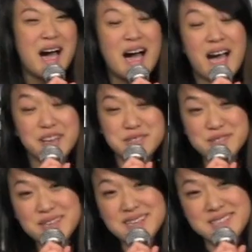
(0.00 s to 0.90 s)
I do
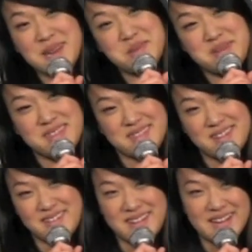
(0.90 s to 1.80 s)
like dating men though,
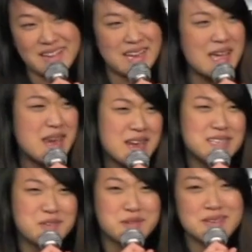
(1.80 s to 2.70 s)
alright? Like, and I
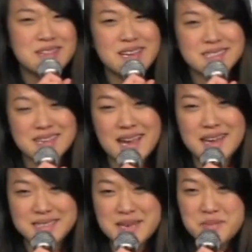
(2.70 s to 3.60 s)
did realize, like,
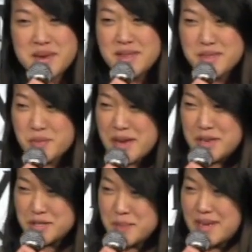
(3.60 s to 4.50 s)
I date men the way
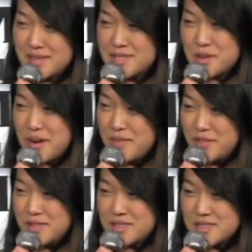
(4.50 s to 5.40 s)
I use my Instagram
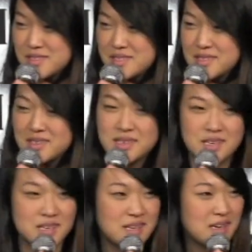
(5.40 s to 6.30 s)
filters.
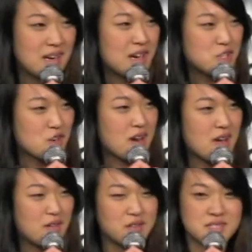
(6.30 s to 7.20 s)
I try
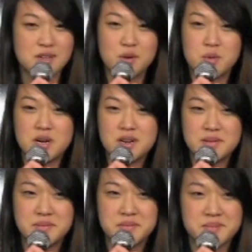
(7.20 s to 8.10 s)
every single one.
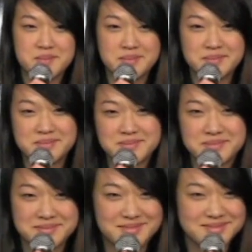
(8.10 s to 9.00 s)

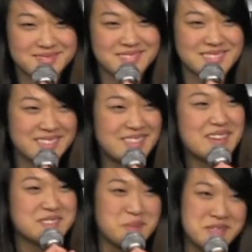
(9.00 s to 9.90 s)

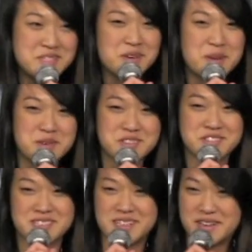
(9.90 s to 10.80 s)
There's some Instagram
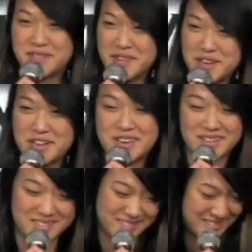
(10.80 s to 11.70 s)
users in here. Very
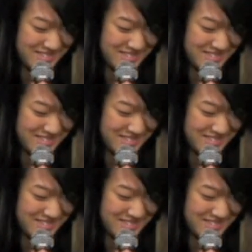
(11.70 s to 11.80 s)
good.